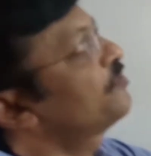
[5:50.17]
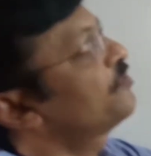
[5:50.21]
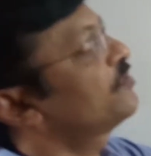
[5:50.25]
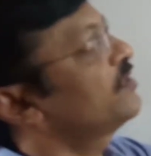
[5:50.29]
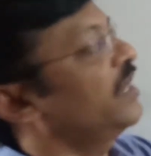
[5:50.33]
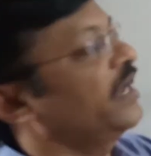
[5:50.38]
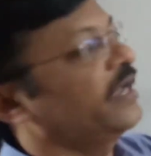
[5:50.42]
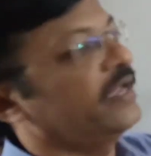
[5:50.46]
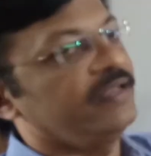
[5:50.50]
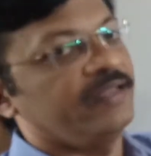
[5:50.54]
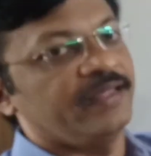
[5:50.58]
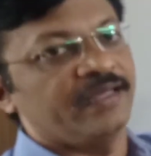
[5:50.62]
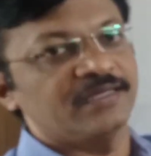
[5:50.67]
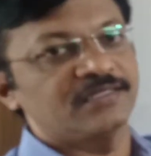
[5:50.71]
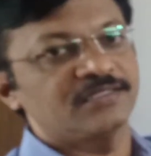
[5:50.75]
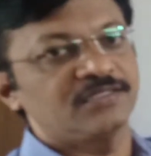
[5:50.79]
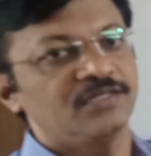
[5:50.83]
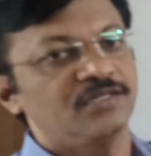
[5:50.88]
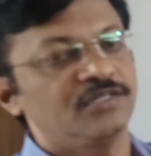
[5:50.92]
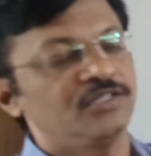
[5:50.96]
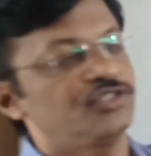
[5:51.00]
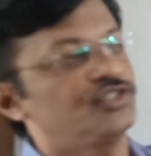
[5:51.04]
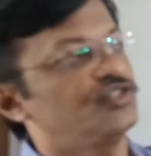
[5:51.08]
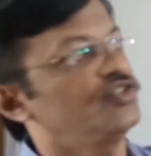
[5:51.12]
sine x
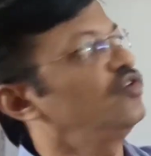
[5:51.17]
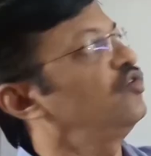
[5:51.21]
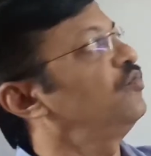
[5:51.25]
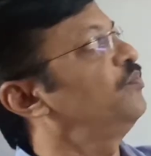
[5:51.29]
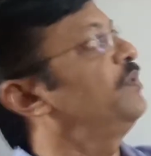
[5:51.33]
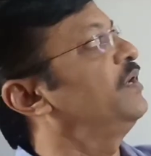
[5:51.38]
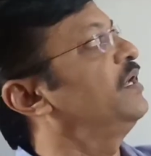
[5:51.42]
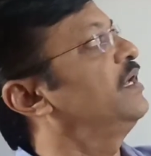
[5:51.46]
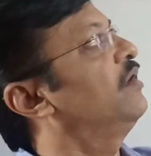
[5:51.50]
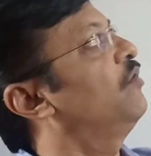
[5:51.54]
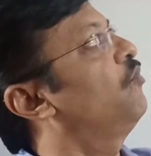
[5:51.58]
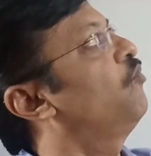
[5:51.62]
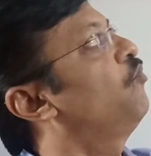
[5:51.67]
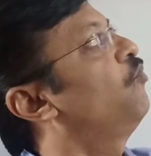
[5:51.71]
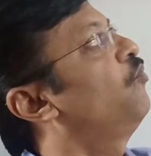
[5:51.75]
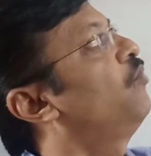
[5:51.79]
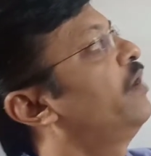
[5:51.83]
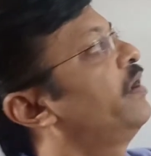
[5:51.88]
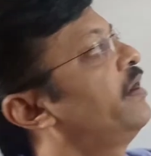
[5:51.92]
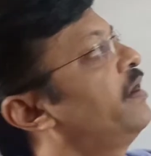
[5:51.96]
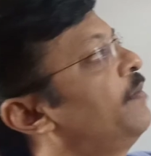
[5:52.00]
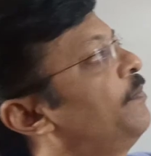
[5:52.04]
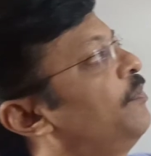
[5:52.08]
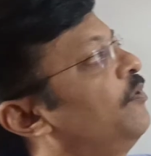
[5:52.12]
should be
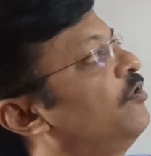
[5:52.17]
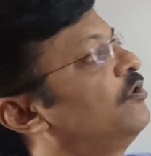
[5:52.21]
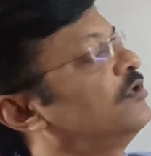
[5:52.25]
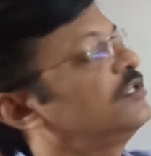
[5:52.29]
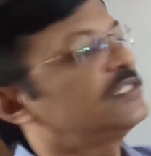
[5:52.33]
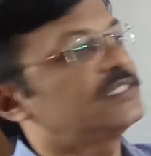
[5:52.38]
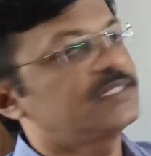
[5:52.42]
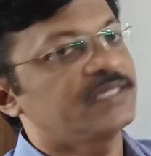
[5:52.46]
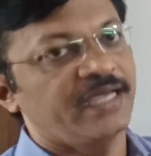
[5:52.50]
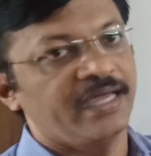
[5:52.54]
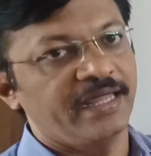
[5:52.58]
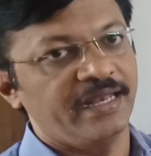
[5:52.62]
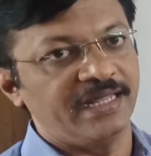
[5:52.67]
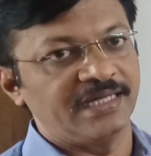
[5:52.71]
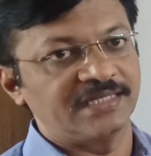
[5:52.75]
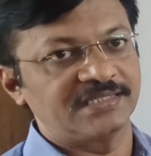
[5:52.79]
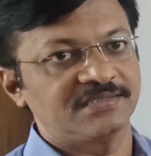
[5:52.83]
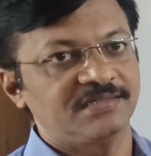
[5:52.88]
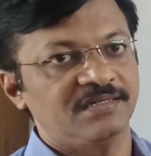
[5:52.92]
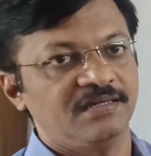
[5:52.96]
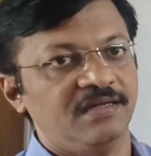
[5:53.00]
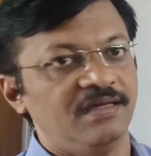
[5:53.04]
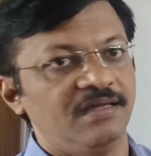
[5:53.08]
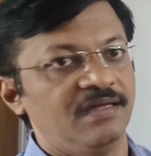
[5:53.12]
1 upon sine x
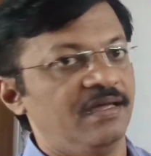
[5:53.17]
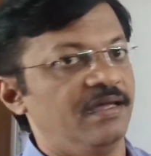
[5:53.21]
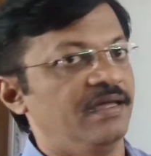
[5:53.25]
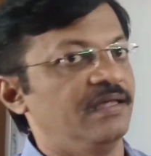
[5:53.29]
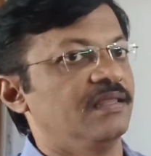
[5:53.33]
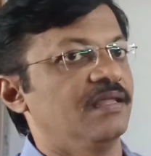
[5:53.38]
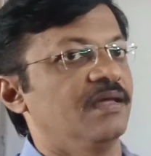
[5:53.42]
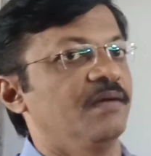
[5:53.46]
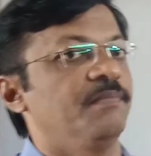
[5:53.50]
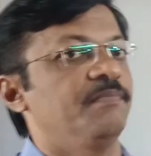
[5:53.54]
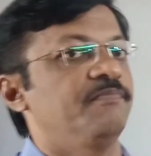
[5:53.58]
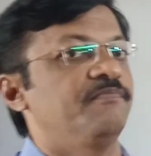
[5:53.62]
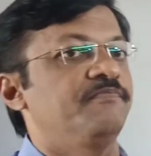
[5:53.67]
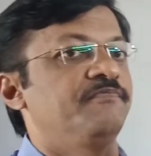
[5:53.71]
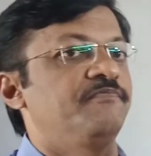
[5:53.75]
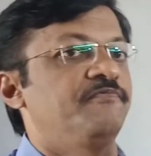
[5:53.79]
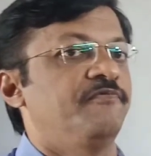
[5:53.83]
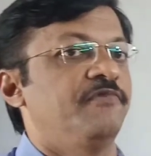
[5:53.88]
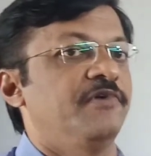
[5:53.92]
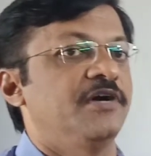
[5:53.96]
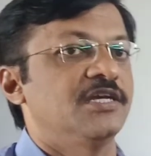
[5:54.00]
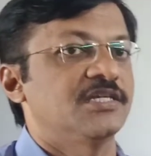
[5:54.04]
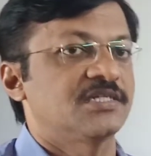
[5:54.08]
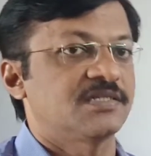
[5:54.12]
in the
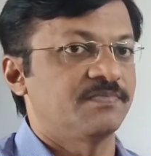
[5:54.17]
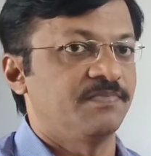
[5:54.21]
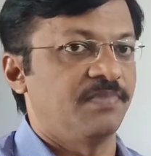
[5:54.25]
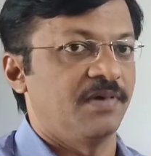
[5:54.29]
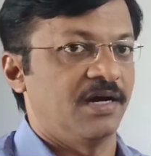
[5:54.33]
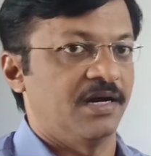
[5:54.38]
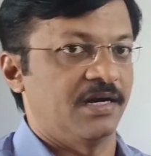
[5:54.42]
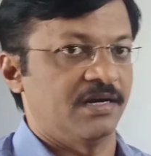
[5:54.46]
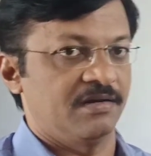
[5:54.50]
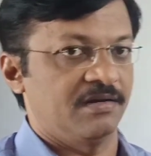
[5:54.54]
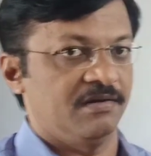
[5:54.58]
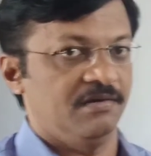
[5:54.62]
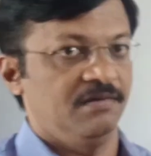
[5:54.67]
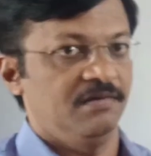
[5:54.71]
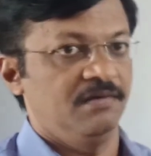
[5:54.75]
first part.